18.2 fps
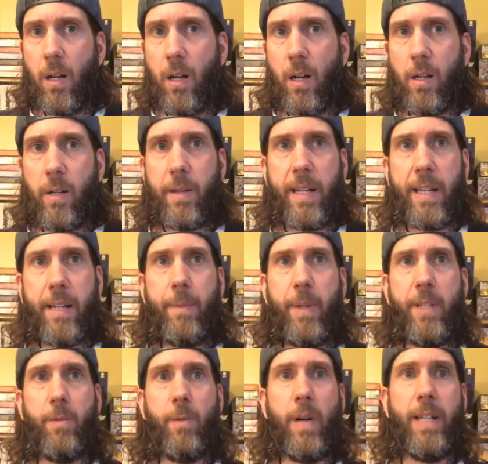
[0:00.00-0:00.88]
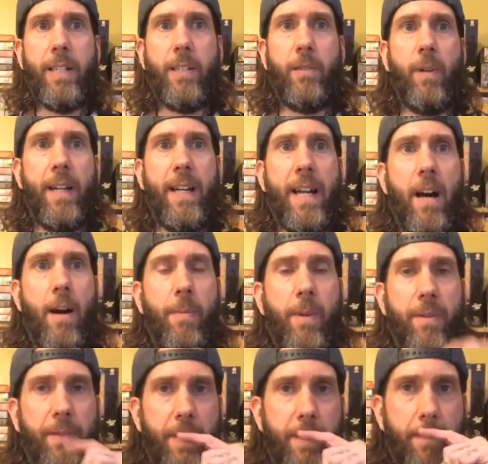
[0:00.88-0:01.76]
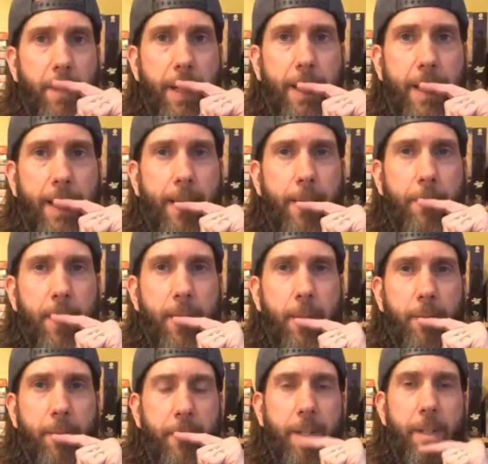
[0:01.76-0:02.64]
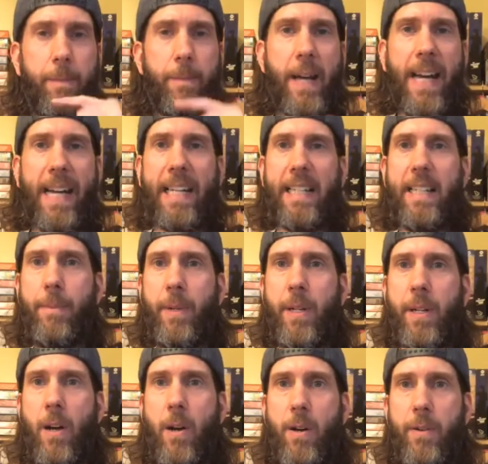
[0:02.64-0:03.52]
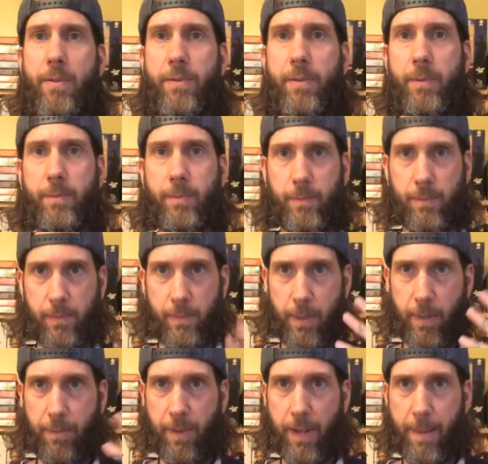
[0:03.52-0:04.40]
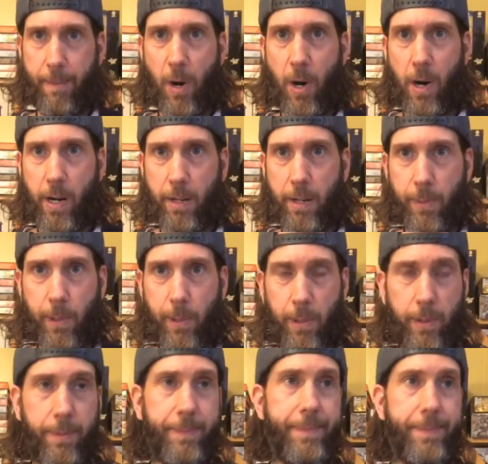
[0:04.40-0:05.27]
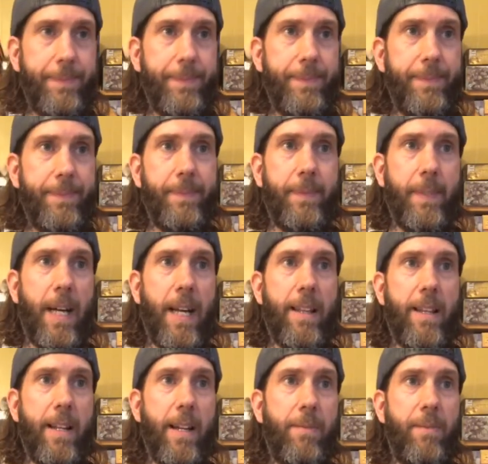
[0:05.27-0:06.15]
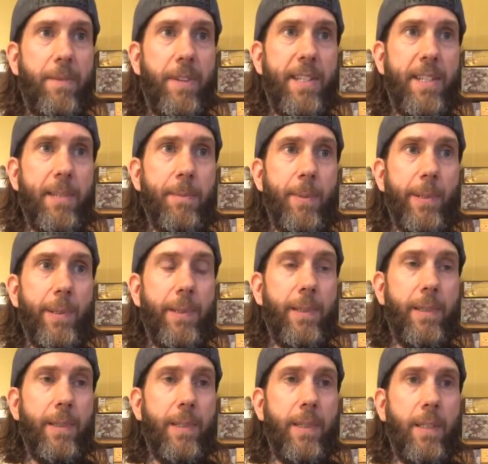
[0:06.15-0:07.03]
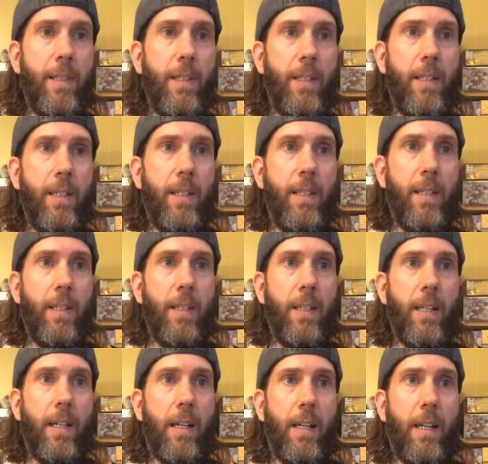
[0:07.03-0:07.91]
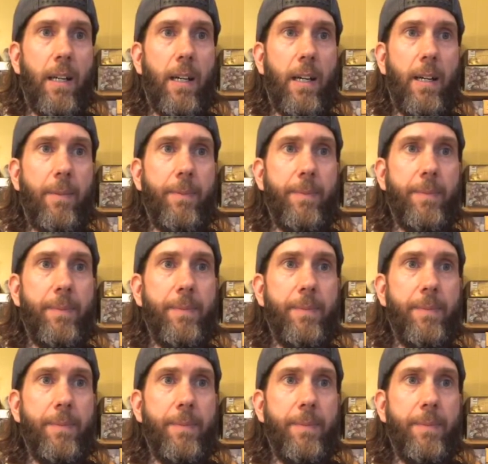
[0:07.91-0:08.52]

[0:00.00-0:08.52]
don't think anybody's watching right now, but if anybody could give me some feedback and let me know if I'm audible. I think I'm visible. That's